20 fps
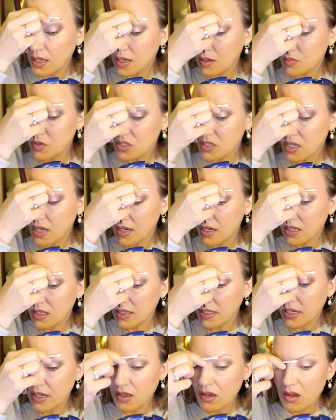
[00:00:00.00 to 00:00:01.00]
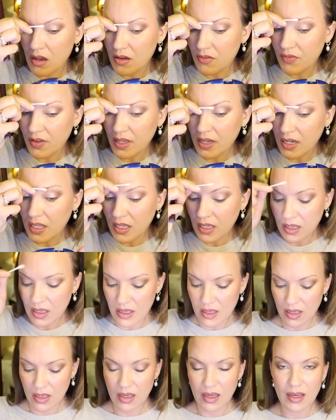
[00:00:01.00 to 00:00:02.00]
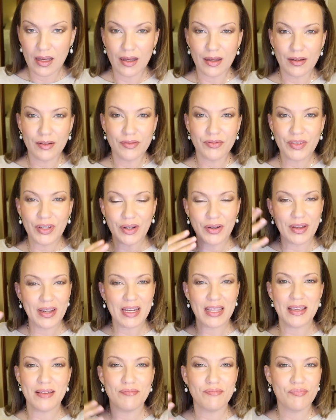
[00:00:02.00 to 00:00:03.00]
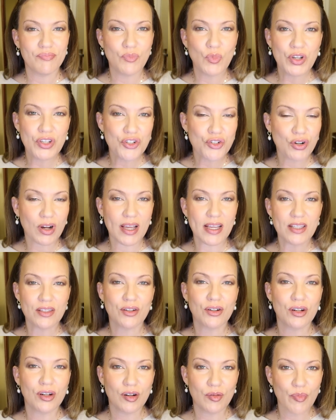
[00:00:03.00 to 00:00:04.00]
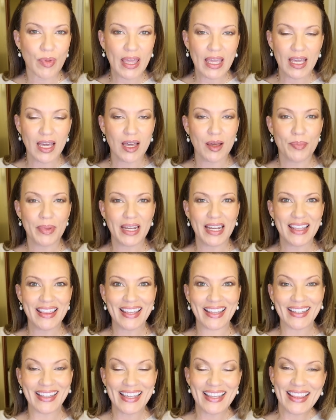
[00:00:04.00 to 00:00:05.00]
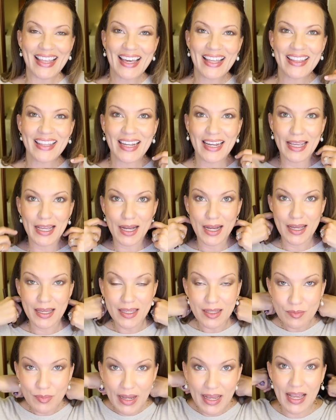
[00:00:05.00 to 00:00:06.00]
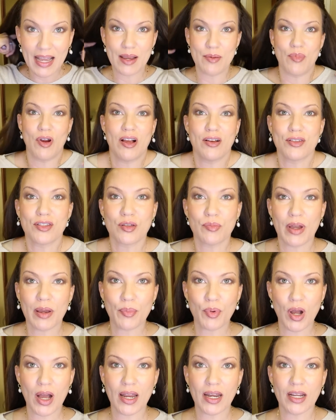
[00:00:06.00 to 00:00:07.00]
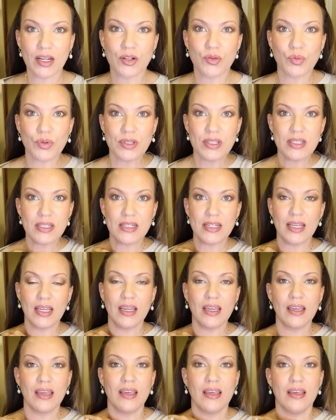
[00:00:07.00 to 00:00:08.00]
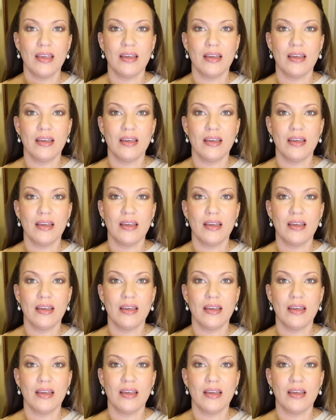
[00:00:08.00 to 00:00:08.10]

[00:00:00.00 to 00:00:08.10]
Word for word: I'm just kinda cleaning off any of, you know, any moisturizer, makeup, anything like that that I got in my eyebrows so my product will stick.